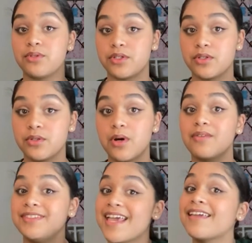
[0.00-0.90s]
2
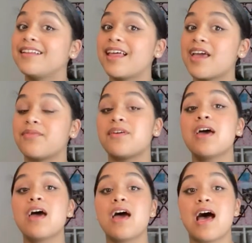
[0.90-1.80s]
of Day in a Life
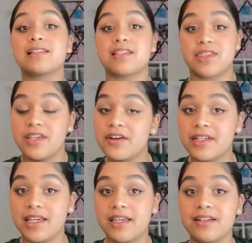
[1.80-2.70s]
as a theater
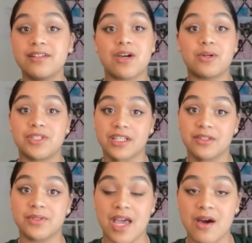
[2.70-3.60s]
kid, go check
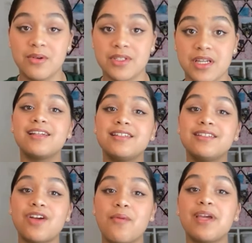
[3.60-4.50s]
those out.
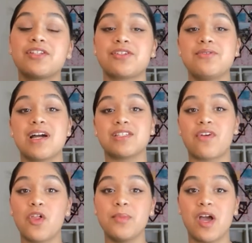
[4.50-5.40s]
Go make sure you guys
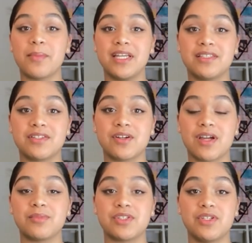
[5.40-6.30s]
follow me on my
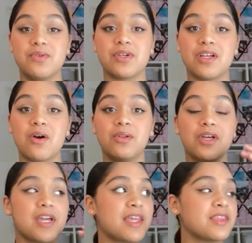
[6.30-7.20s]
Instagram so you could go
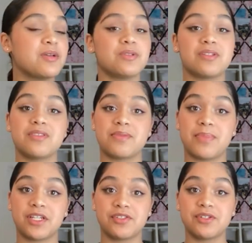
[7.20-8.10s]
look at those
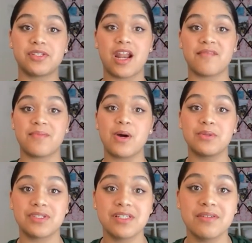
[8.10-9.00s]
pictures that I
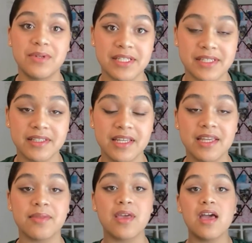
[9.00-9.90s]
posted
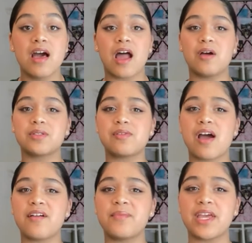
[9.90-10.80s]
recently. I also
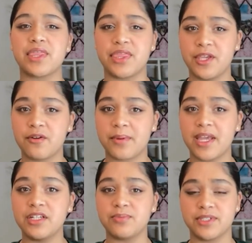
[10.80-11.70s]
have my theater
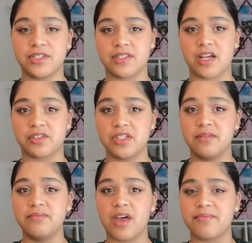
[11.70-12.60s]
page, which is
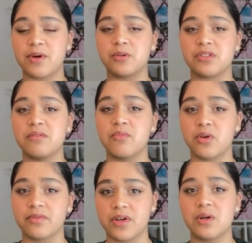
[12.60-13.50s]
actually, I've posted
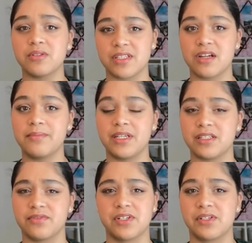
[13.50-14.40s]
more photos there
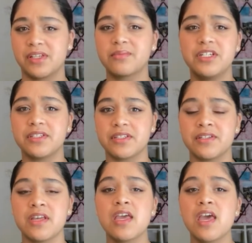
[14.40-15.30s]
because for some
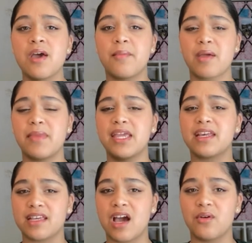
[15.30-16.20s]
reason my main
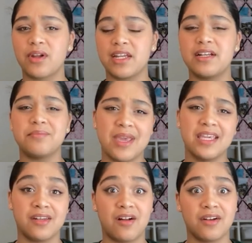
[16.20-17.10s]
account, I didn't
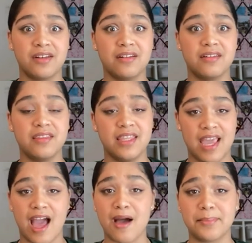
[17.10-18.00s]
make it on the
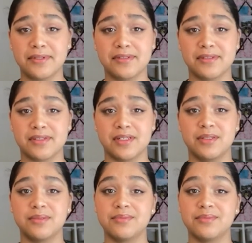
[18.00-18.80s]
app, so